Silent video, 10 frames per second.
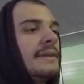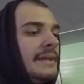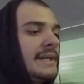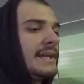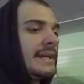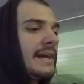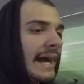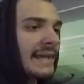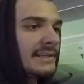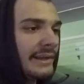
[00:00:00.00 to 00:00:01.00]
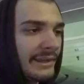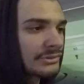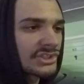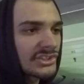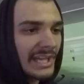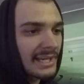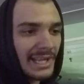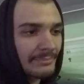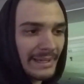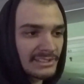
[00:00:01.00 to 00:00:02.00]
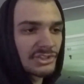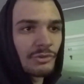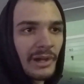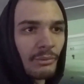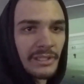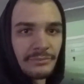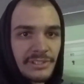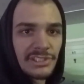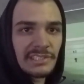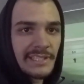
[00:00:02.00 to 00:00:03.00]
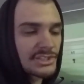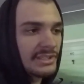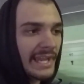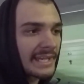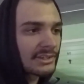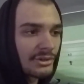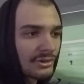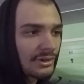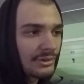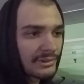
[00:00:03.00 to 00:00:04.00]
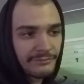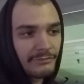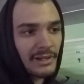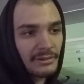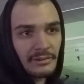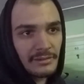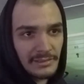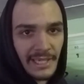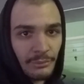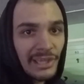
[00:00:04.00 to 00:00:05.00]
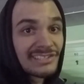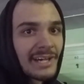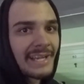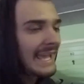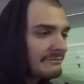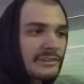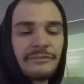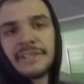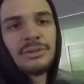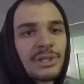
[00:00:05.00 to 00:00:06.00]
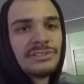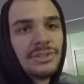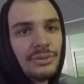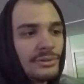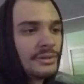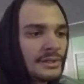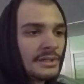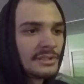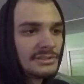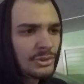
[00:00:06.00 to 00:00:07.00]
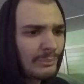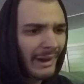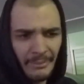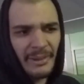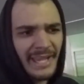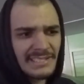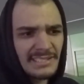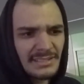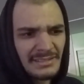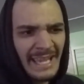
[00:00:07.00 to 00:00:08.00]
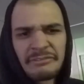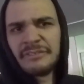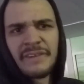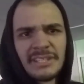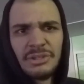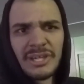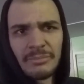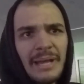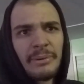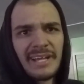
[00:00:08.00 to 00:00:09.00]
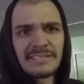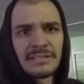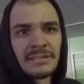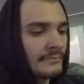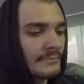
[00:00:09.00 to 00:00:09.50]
and it was just kind of like back to square one. We just literally had no clue what the fuck. Like, we had done everything you could do to bypass everything that you can bypass.